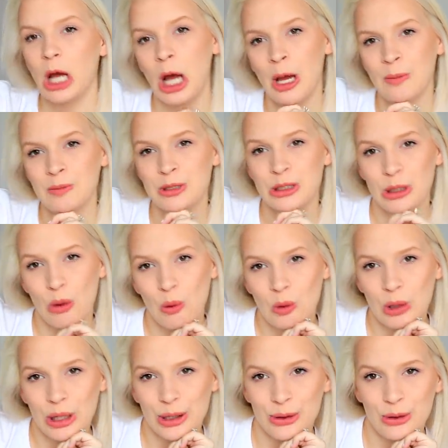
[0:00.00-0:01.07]
I'm so
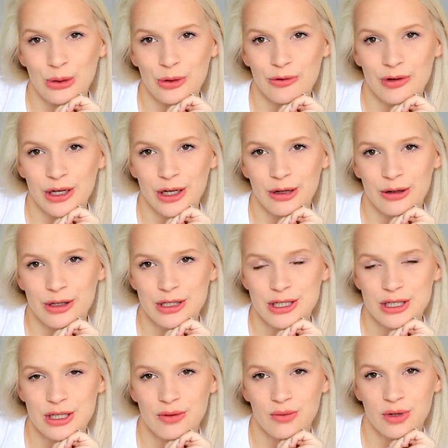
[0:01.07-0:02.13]
little over here, this
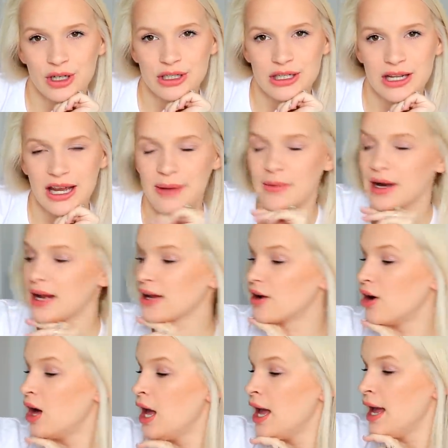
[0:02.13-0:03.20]
is the worst camera
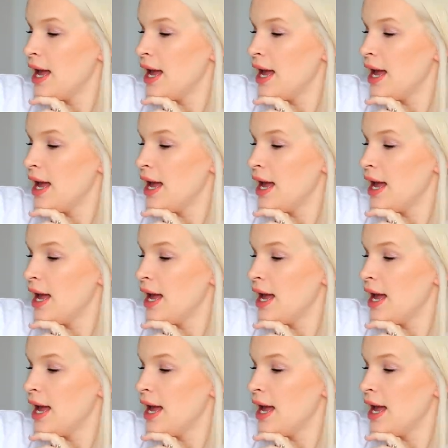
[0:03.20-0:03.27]
angle,